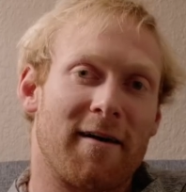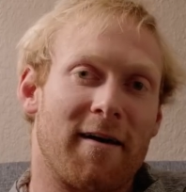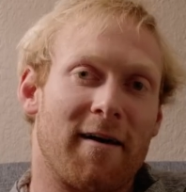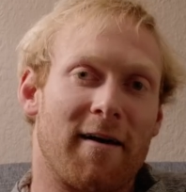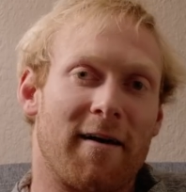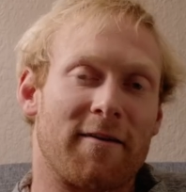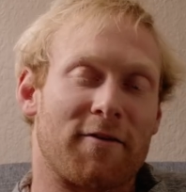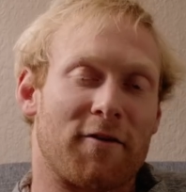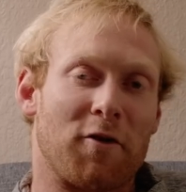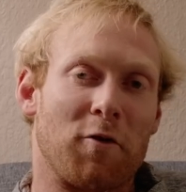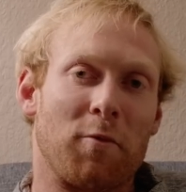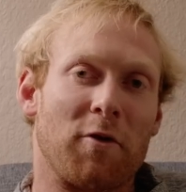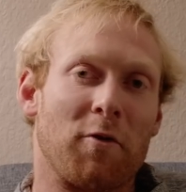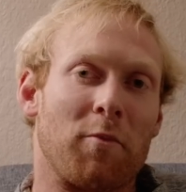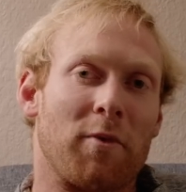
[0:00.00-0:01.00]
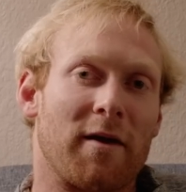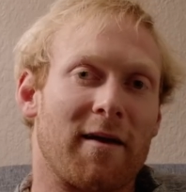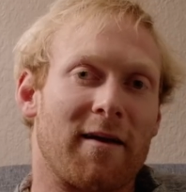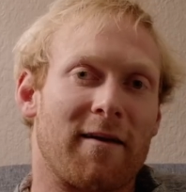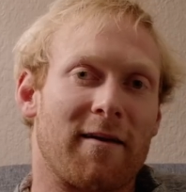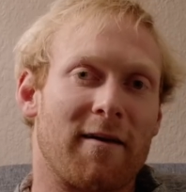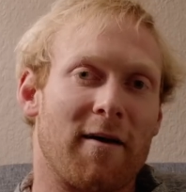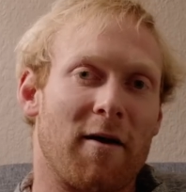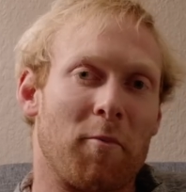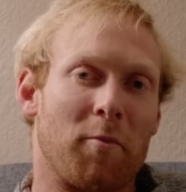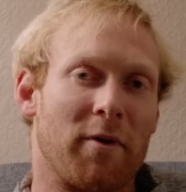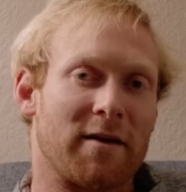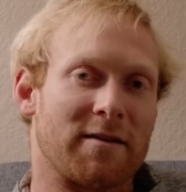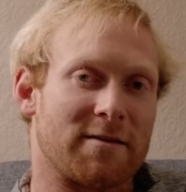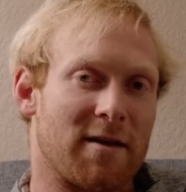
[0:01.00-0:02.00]
It's going to be a
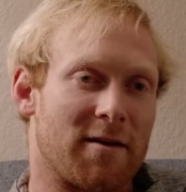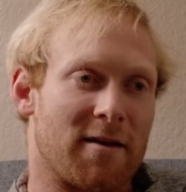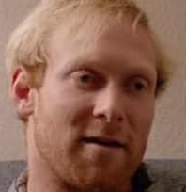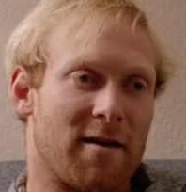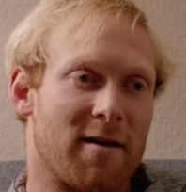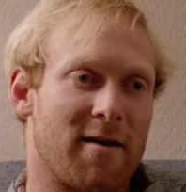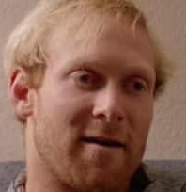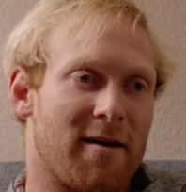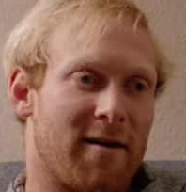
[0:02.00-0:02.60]
big Sunday.